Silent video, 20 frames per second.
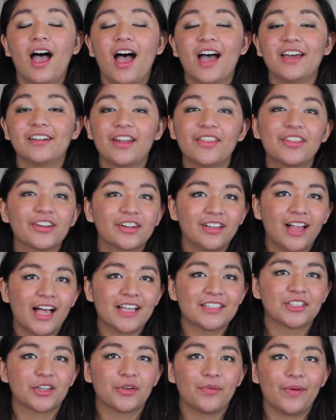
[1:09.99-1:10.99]
Another
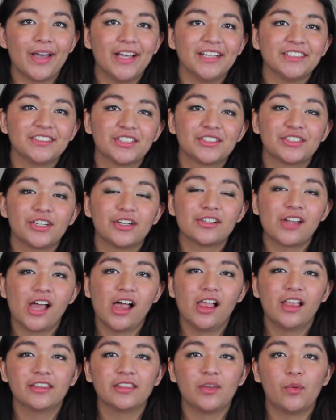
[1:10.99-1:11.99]
classic way is to start
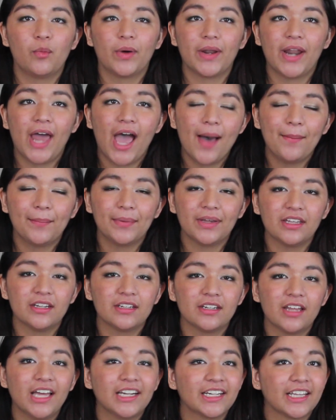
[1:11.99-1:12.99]
telling them what
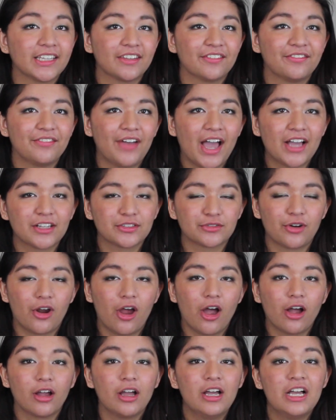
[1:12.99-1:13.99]
happened and get the facts
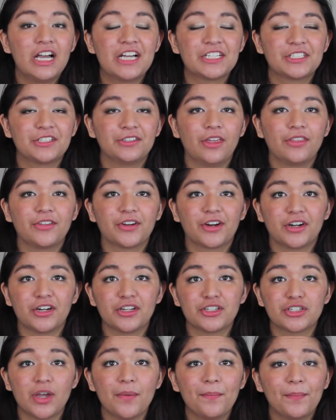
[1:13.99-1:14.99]
wrong, so then they're going
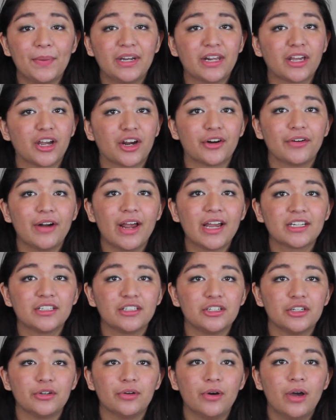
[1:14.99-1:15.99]
to jump in and
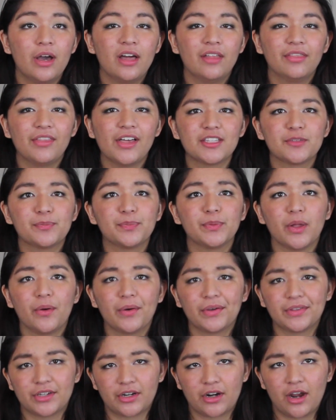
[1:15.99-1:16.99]
correct you, thus
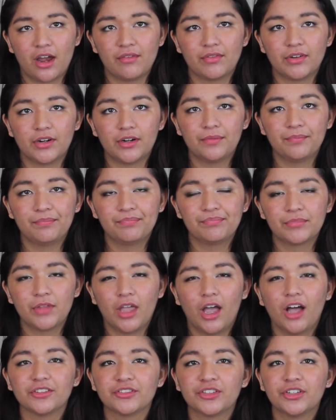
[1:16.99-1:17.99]
blowing their cover.
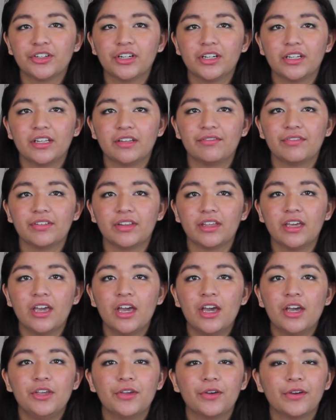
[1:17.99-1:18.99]

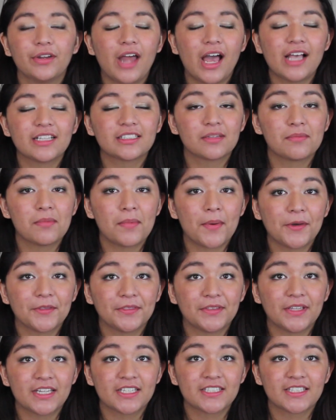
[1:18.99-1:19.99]
Alternatively, you can ask them
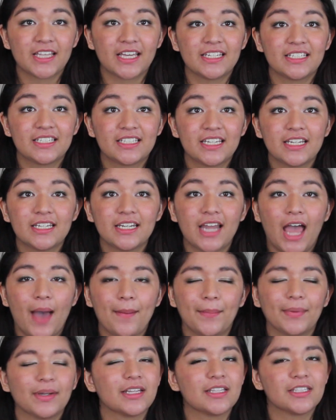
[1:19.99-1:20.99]
about things that didn't
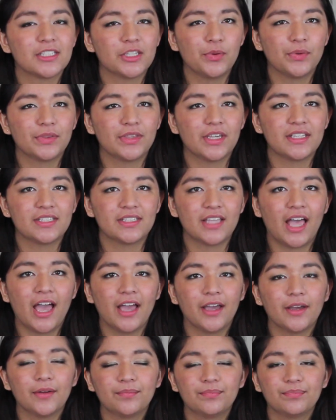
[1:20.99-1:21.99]
happen and see what they
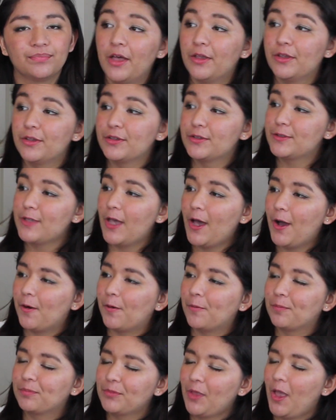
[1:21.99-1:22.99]
say.
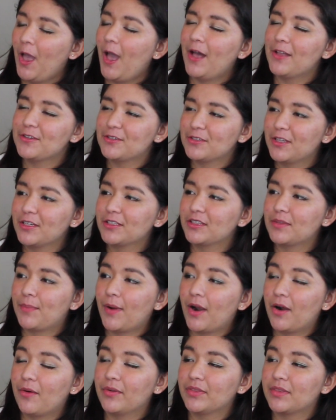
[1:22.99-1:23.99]
So, how'd you like the
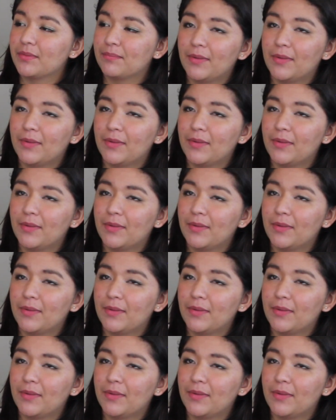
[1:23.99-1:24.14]
part with the